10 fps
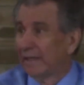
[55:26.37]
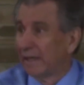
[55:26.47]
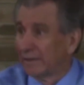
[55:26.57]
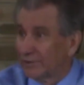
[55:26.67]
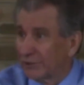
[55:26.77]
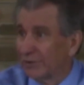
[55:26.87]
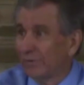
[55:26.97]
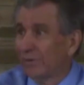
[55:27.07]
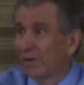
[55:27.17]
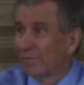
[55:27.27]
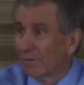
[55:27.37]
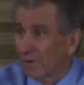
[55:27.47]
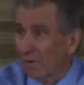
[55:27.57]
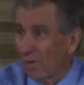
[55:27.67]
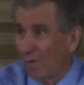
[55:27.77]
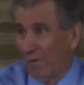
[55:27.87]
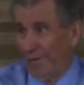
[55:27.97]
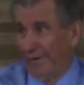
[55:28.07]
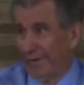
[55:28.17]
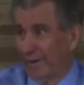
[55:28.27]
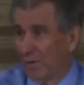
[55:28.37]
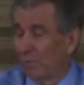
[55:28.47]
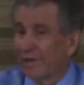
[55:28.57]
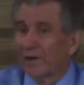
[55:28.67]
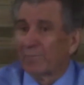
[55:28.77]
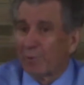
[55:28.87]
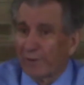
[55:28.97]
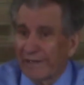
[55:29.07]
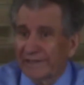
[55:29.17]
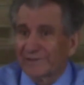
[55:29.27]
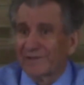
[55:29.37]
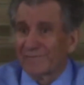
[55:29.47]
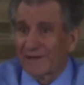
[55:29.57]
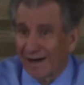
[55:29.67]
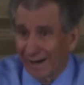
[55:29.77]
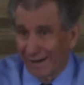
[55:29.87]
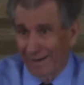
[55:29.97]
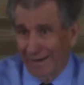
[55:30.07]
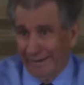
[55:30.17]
unto the Lord. We are priests of God.